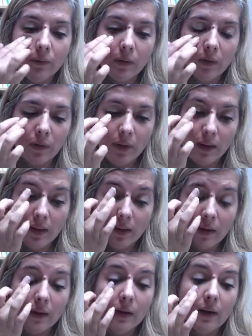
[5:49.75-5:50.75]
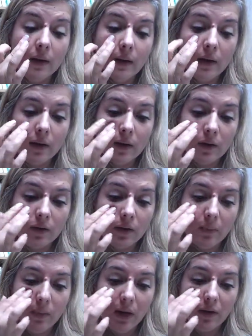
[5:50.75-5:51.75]
So this is just a
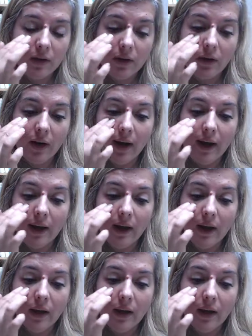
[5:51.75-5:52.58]
bit underneath your eye.